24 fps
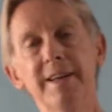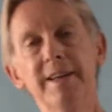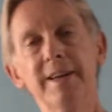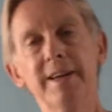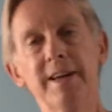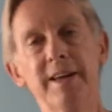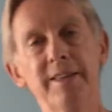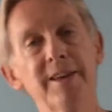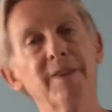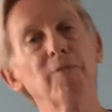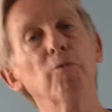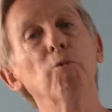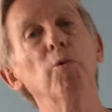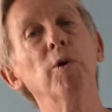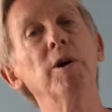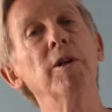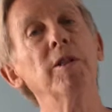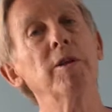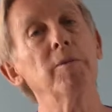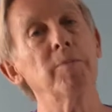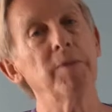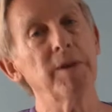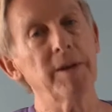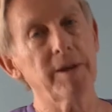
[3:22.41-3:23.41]
And then
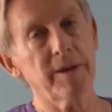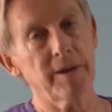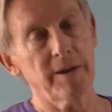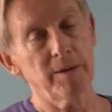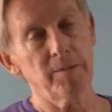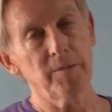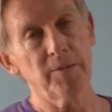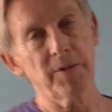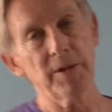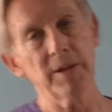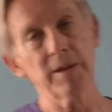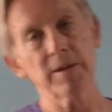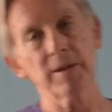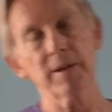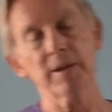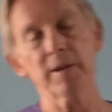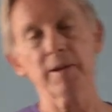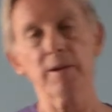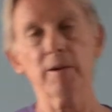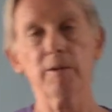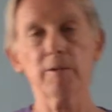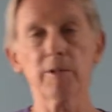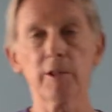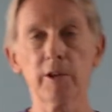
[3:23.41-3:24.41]
Willoughby comes in, you
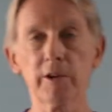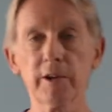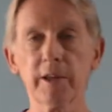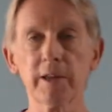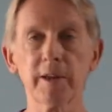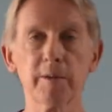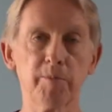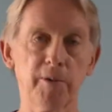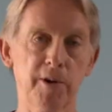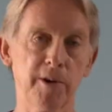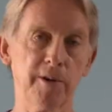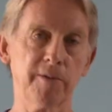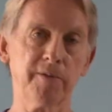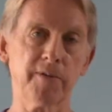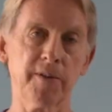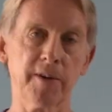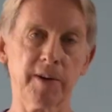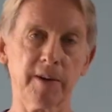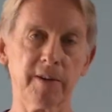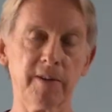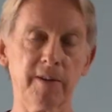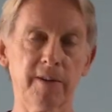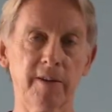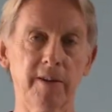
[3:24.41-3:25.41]
know, looking
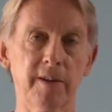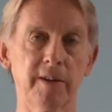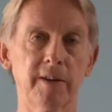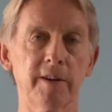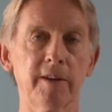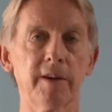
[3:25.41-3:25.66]
perfect,